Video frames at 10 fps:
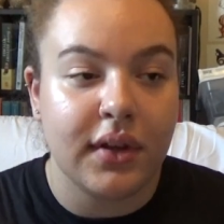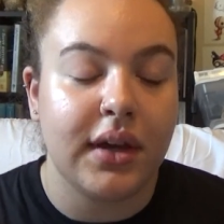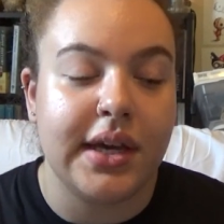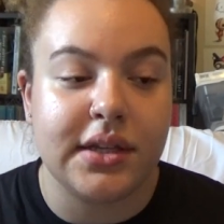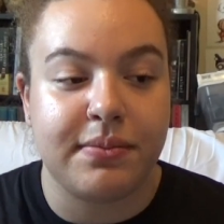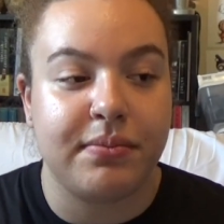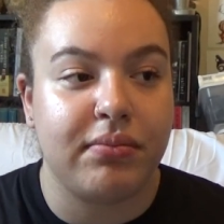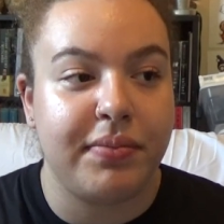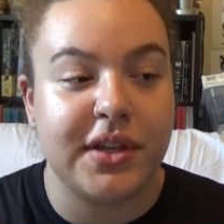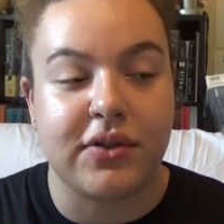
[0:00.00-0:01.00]
He's
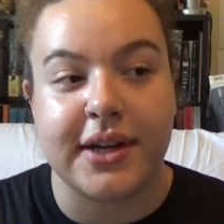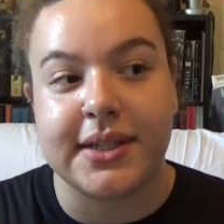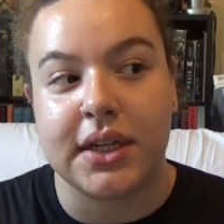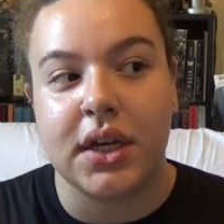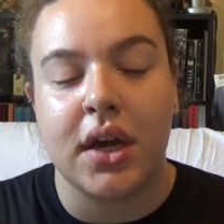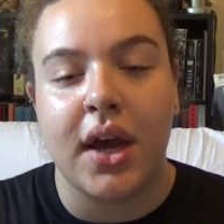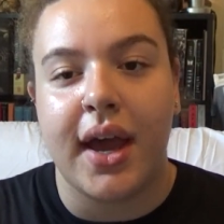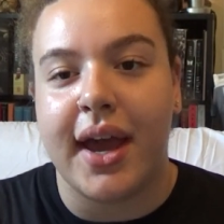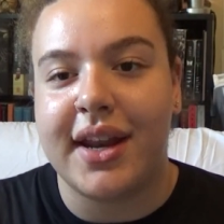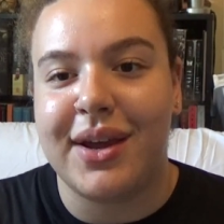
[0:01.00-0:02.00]
crazy.
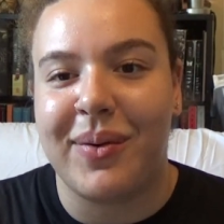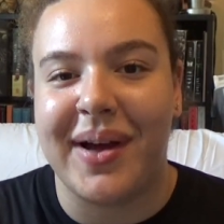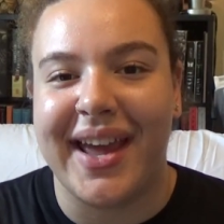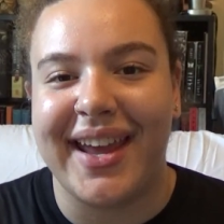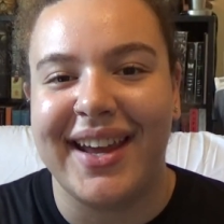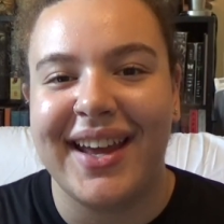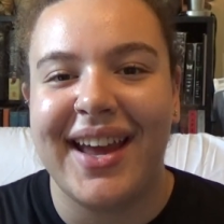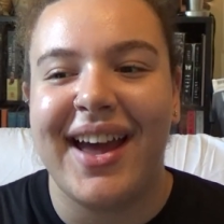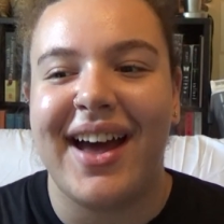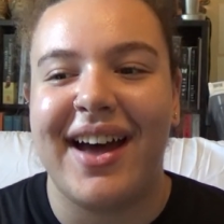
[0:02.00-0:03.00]
Anyway,
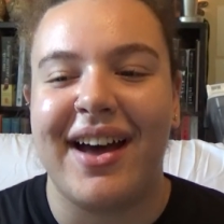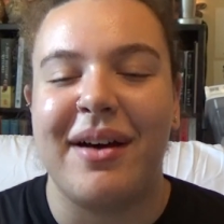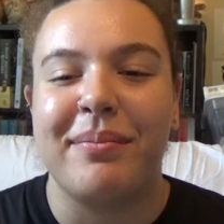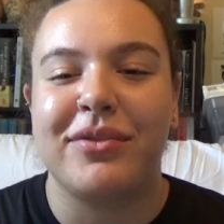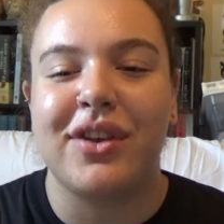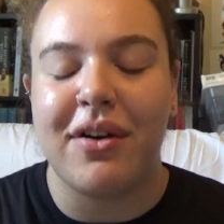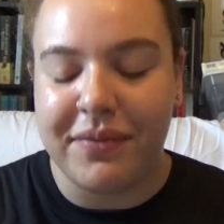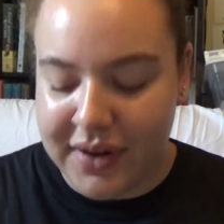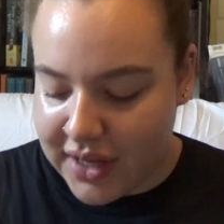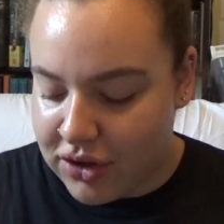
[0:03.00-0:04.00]
don't
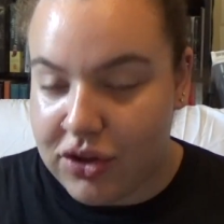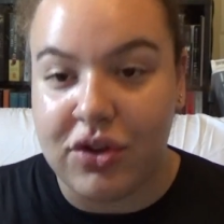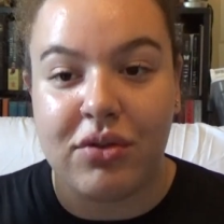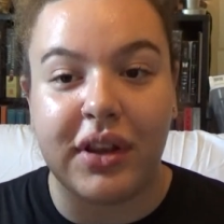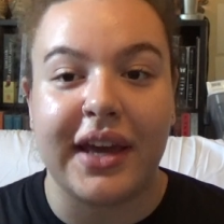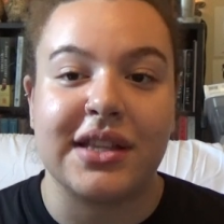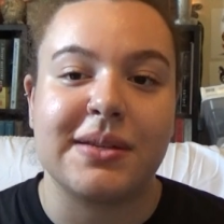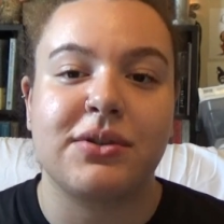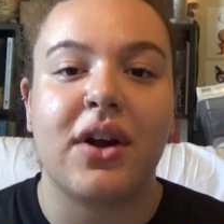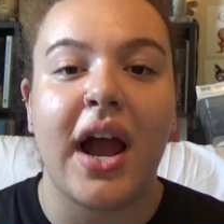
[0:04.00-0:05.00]
forget to like and
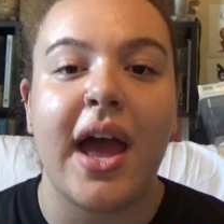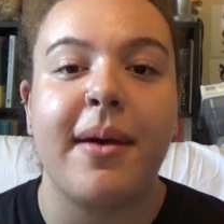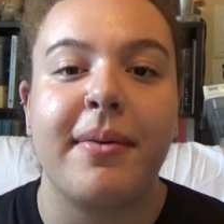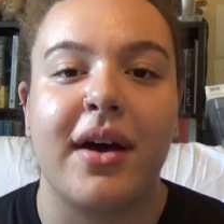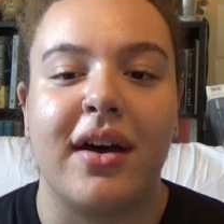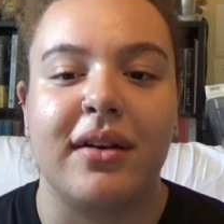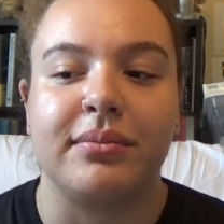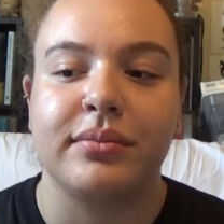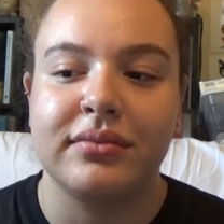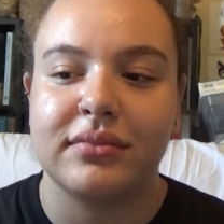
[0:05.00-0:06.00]
subscribe,
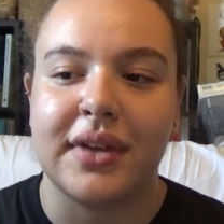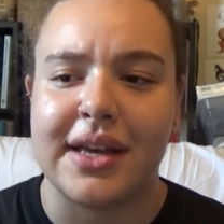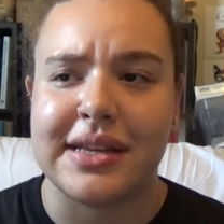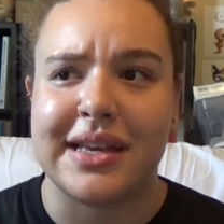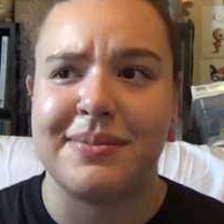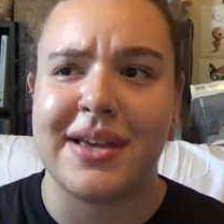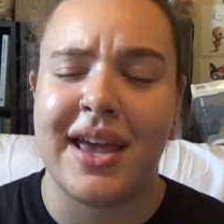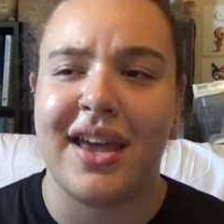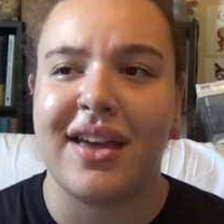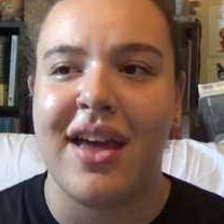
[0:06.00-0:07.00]
as I keep
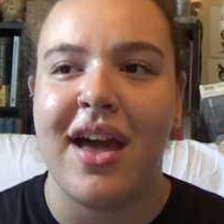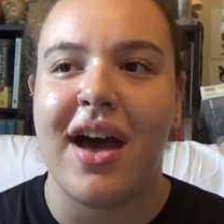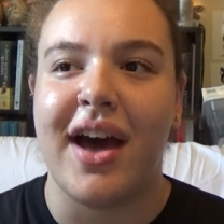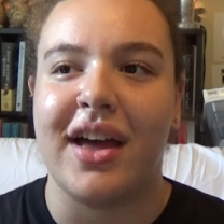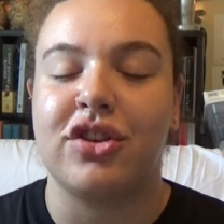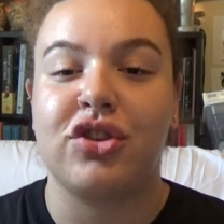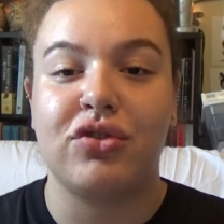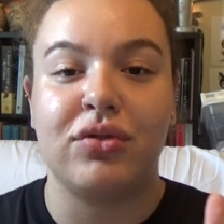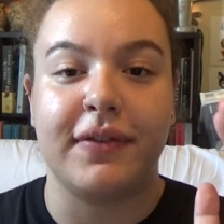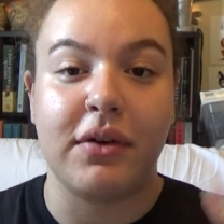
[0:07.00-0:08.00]
saying.
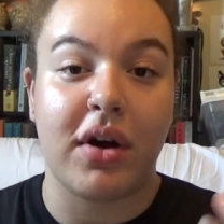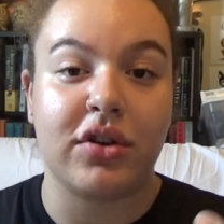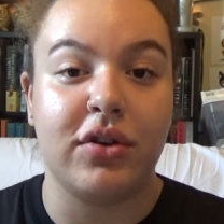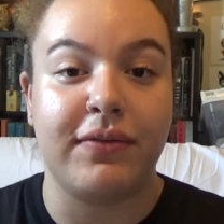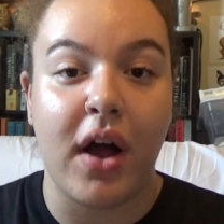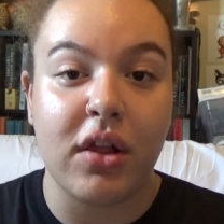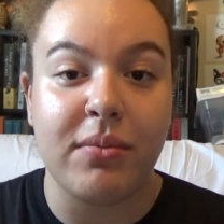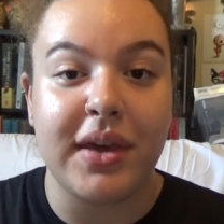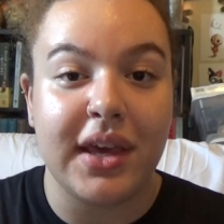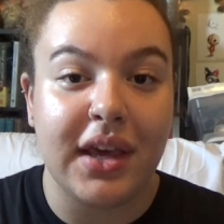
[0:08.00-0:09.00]
If you want to follow
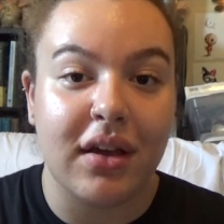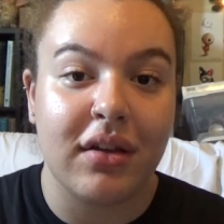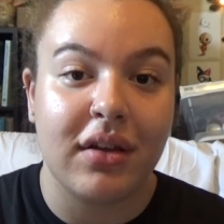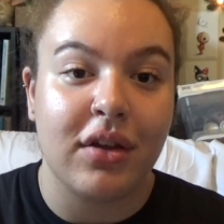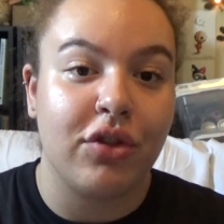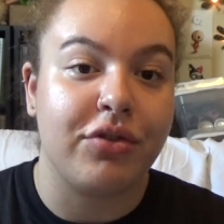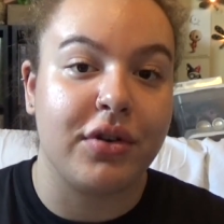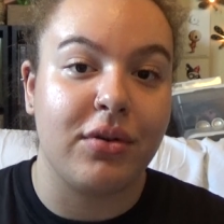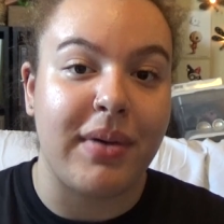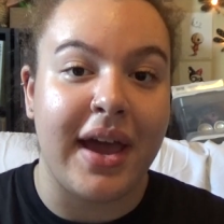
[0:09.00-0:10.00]
me
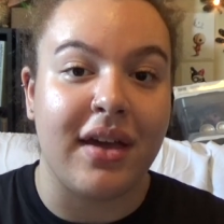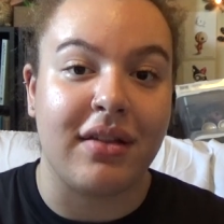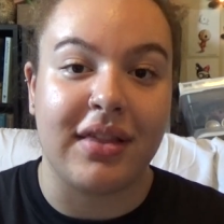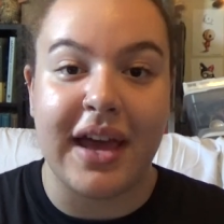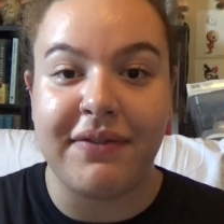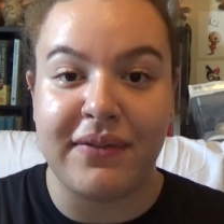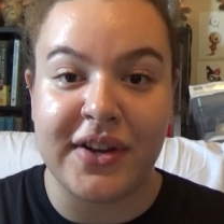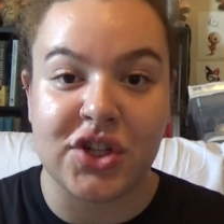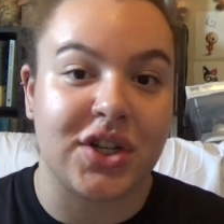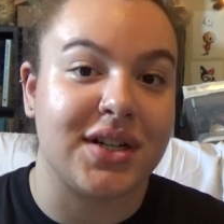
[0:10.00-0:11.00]
through my life
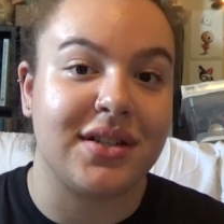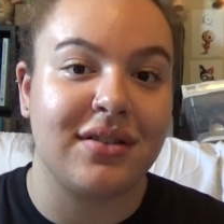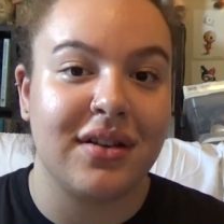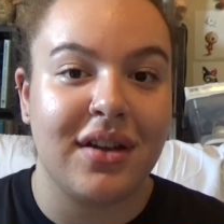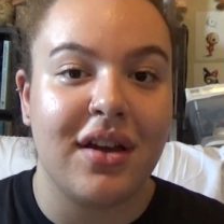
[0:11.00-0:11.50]
adventures,